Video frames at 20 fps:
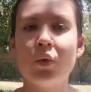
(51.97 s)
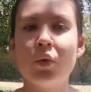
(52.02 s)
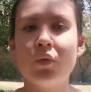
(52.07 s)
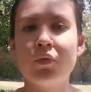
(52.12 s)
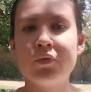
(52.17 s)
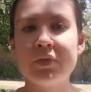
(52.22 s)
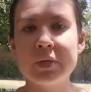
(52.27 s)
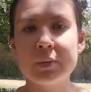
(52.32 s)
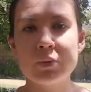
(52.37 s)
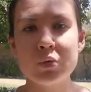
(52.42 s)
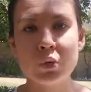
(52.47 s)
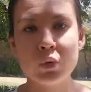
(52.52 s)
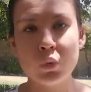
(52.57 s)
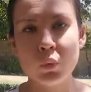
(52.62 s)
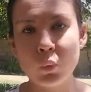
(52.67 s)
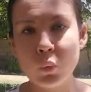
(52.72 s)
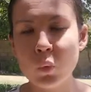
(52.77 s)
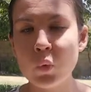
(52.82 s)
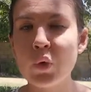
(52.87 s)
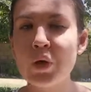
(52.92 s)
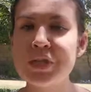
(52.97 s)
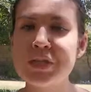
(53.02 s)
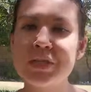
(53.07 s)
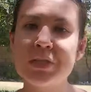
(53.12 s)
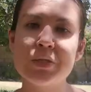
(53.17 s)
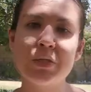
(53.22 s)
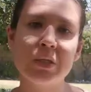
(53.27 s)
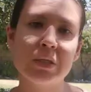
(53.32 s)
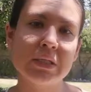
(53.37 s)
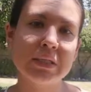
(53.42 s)
of some certain words
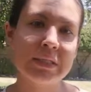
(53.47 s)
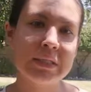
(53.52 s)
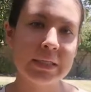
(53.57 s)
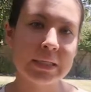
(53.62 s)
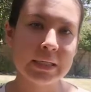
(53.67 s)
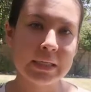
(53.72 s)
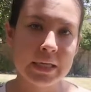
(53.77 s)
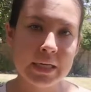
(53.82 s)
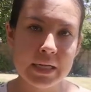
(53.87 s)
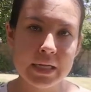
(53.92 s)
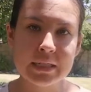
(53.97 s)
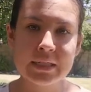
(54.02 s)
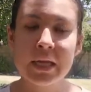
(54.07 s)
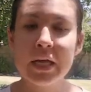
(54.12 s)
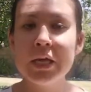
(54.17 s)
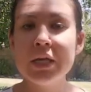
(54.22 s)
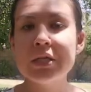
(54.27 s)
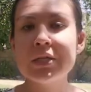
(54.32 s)
and certain techniques.